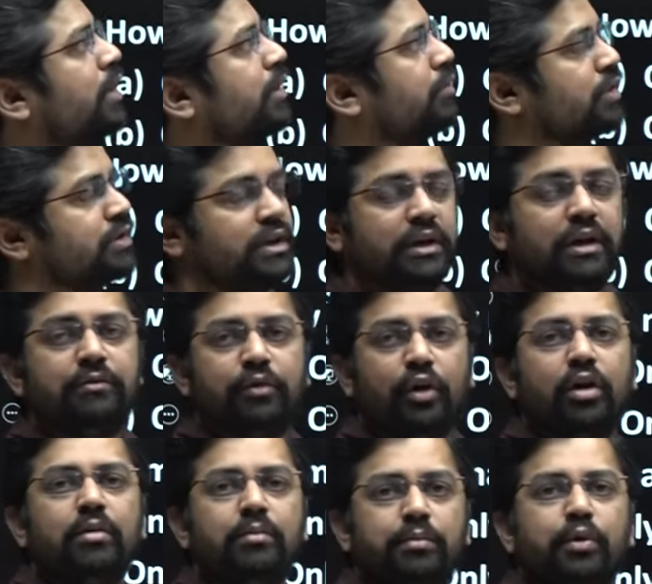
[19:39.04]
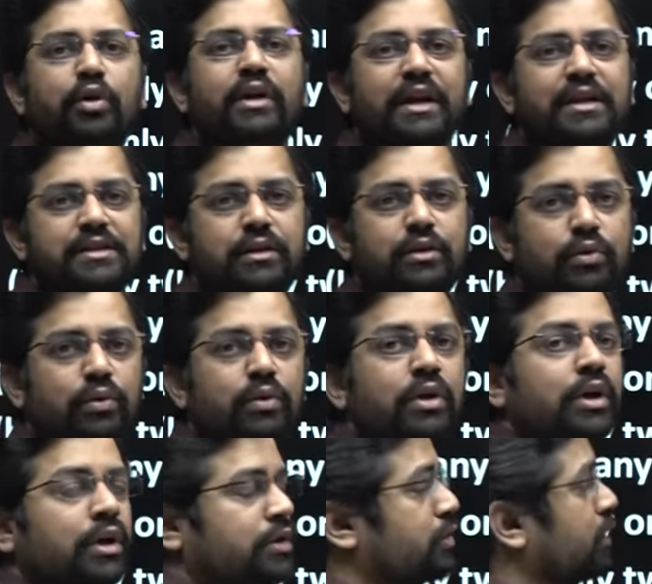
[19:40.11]
two, it was written for Pulakeshin two.
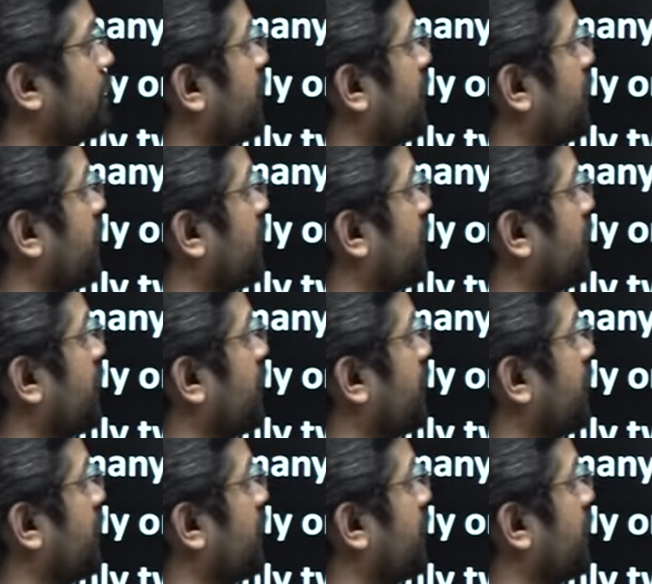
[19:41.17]
So